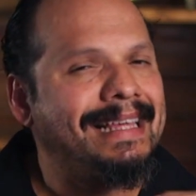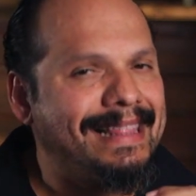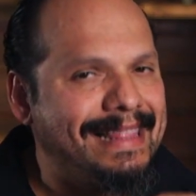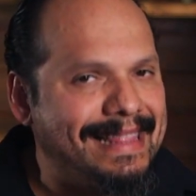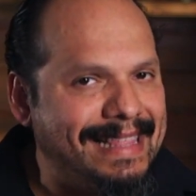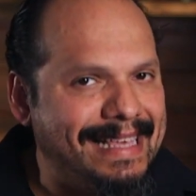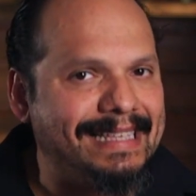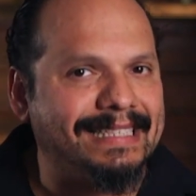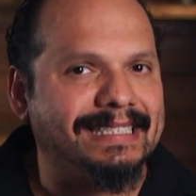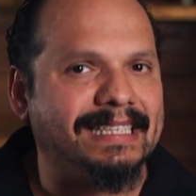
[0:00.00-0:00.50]

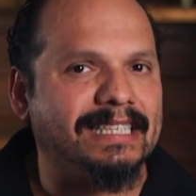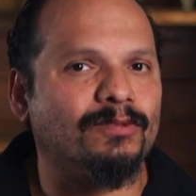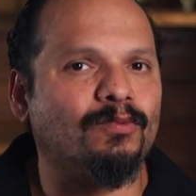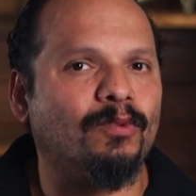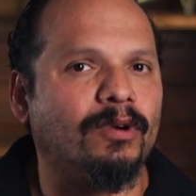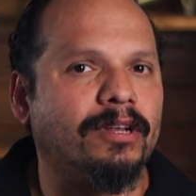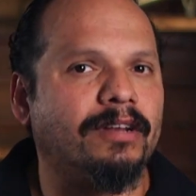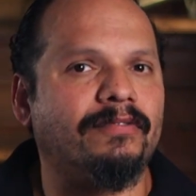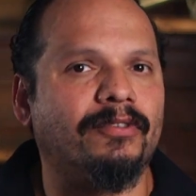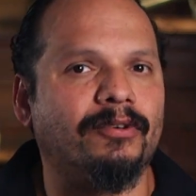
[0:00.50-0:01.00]
This is
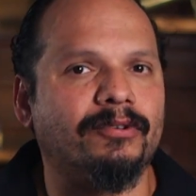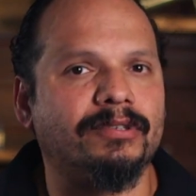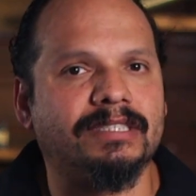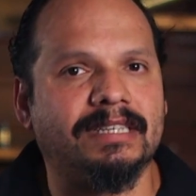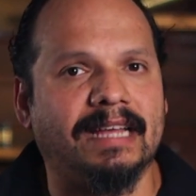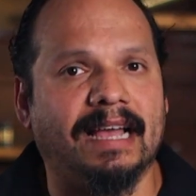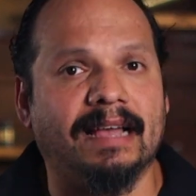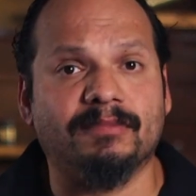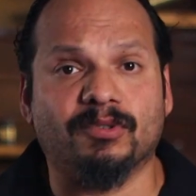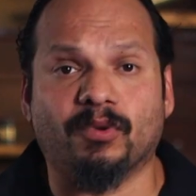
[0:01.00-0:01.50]
one of those
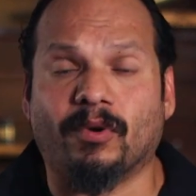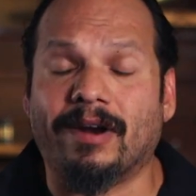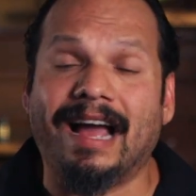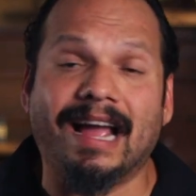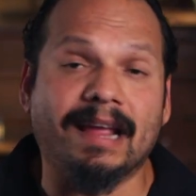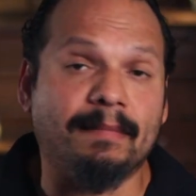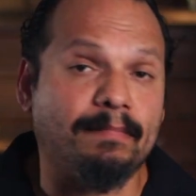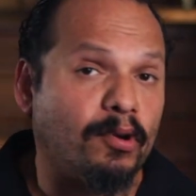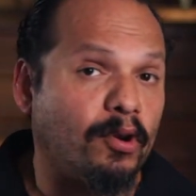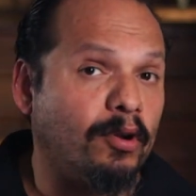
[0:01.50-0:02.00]
times where
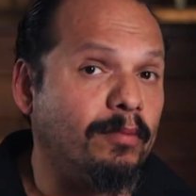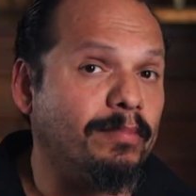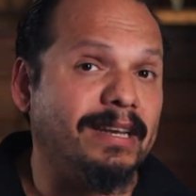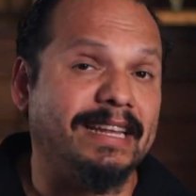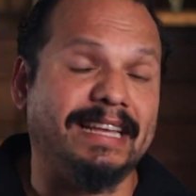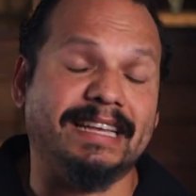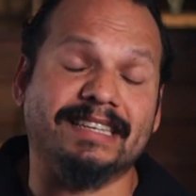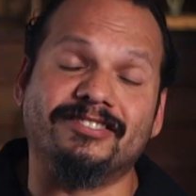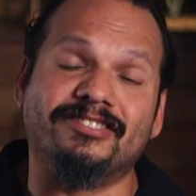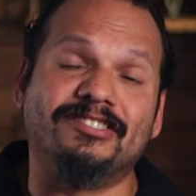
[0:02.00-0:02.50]

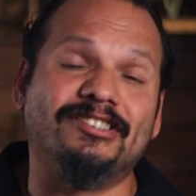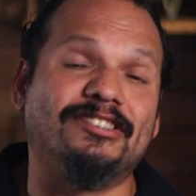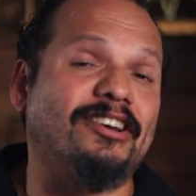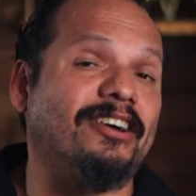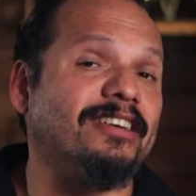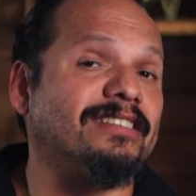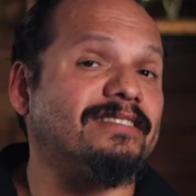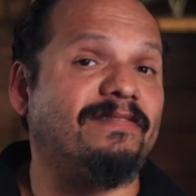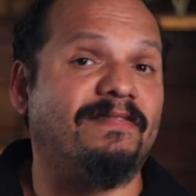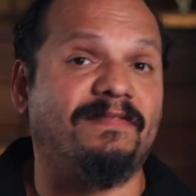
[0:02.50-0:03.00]
hyperbole is
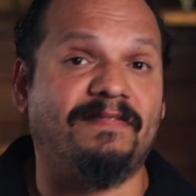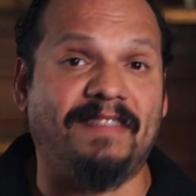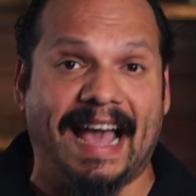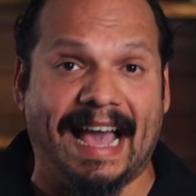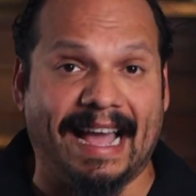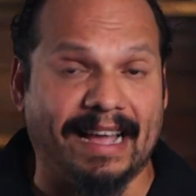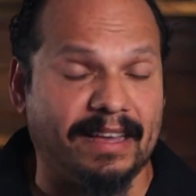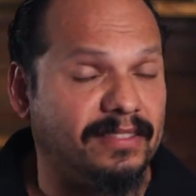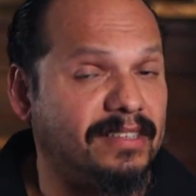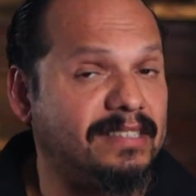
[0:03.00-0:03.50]
just
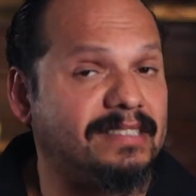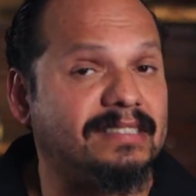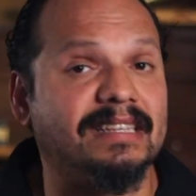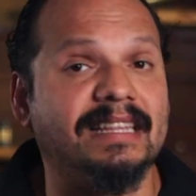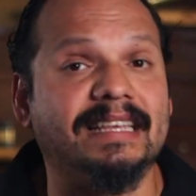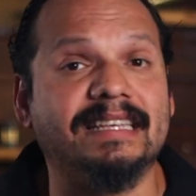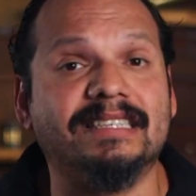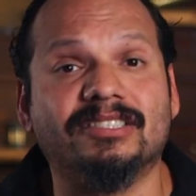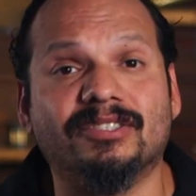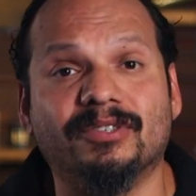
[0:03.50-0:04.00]
fact. The
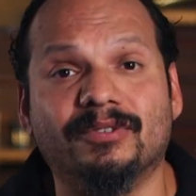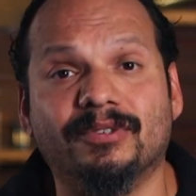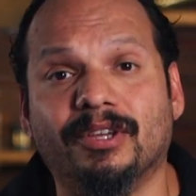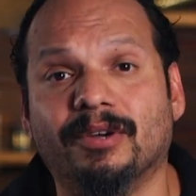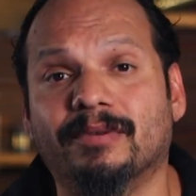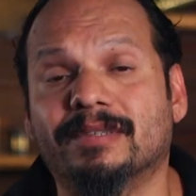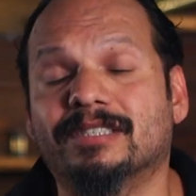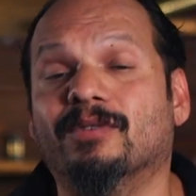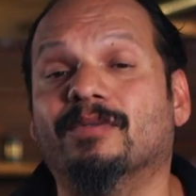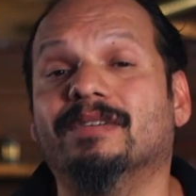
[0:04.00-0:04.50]

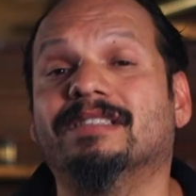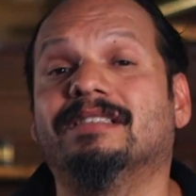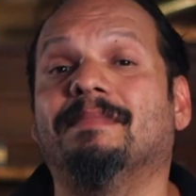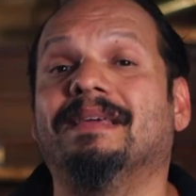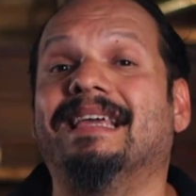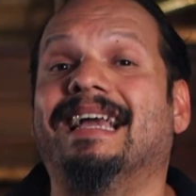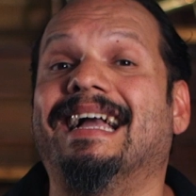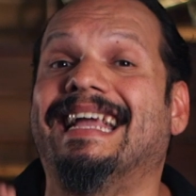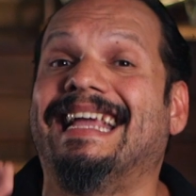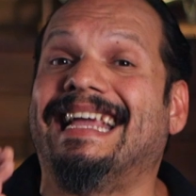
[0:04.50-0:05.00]
SlingStudio is going to
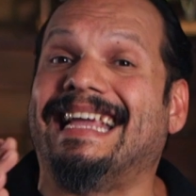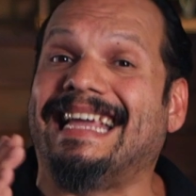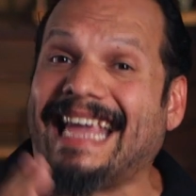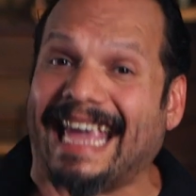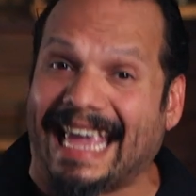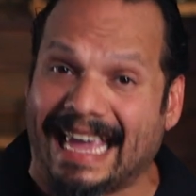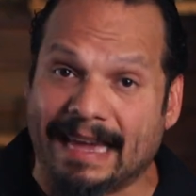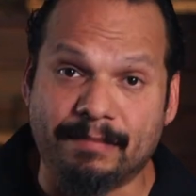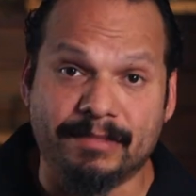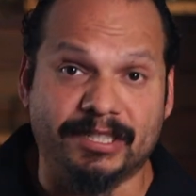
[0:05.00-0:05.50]
be a
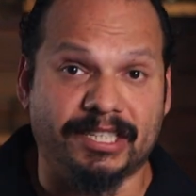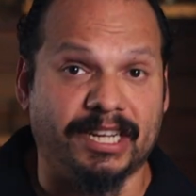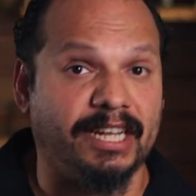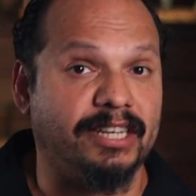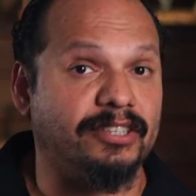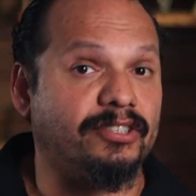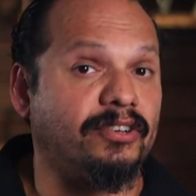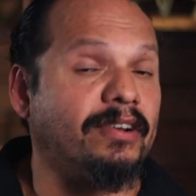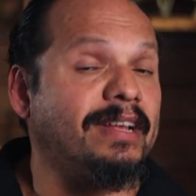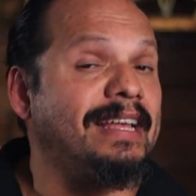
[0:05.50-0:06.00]
game
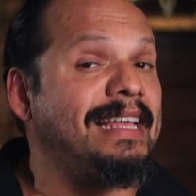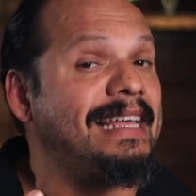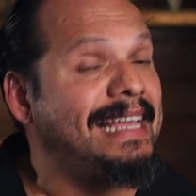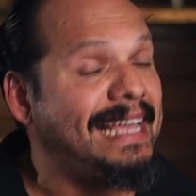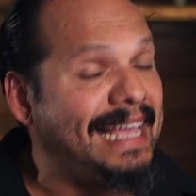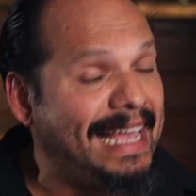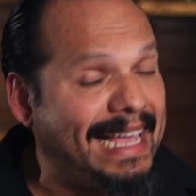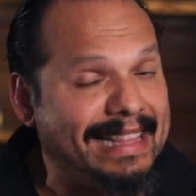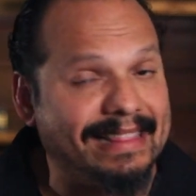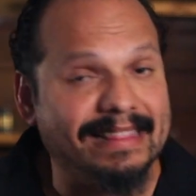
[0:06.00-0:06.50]
changer
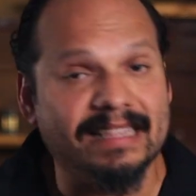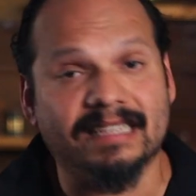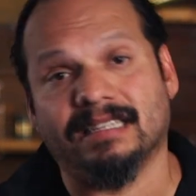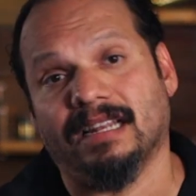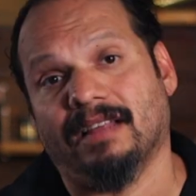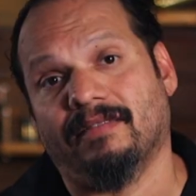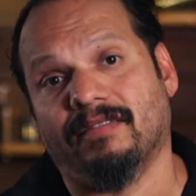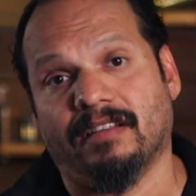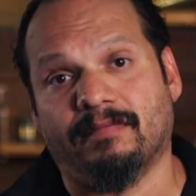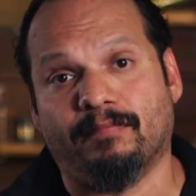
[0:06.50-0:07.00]
in
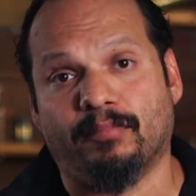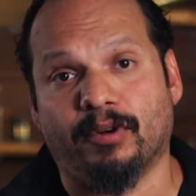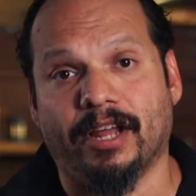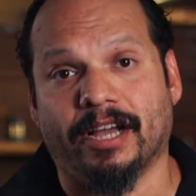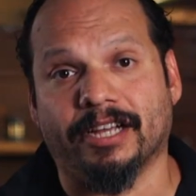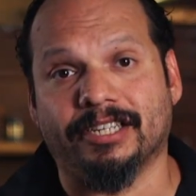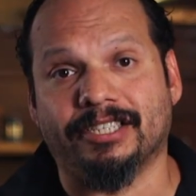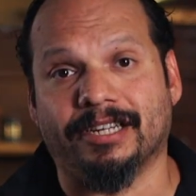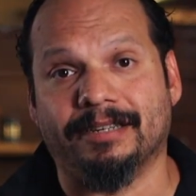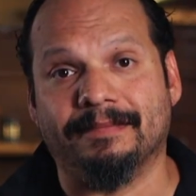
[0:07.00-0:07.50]
this level of
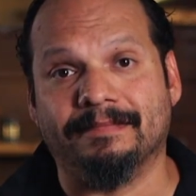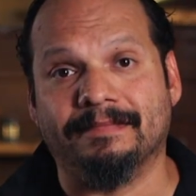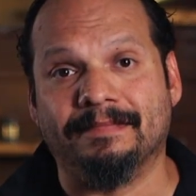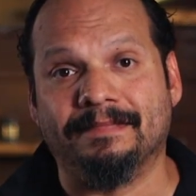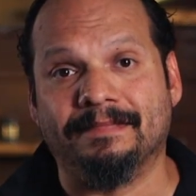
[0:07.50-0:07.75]
production.